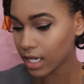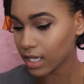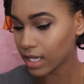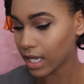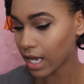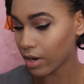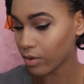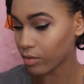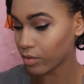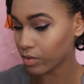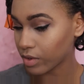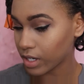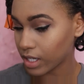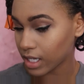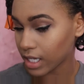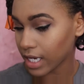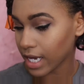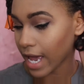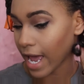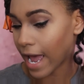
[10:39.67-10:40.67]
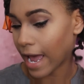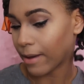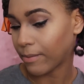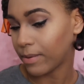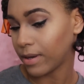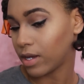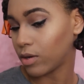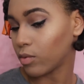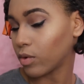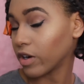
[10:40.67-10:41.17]
that really
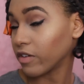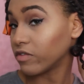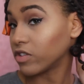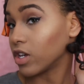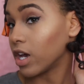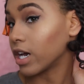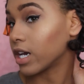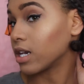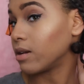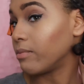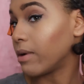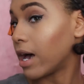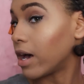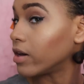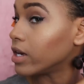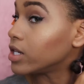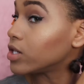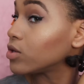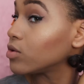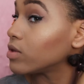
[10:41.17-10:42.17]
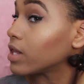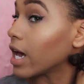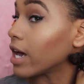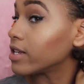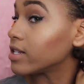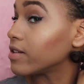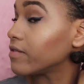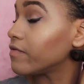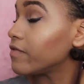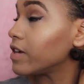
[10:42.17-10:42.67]
happened worth talking about in
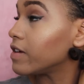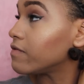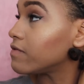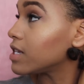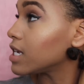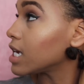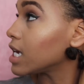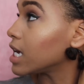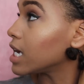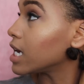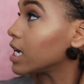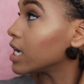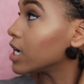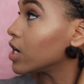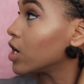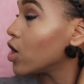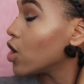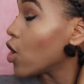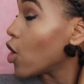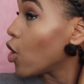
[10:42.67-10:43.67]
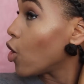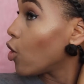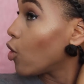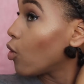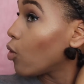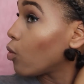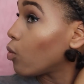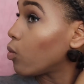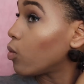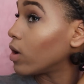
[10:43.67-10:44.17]
2015
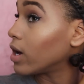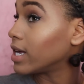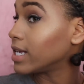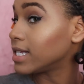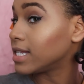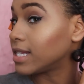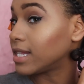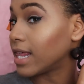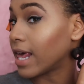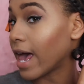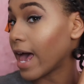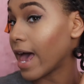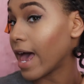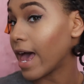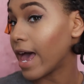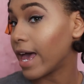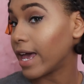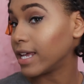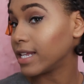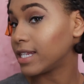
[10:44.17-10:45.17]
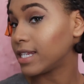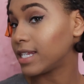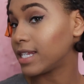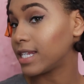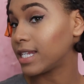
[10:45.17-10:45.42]
was that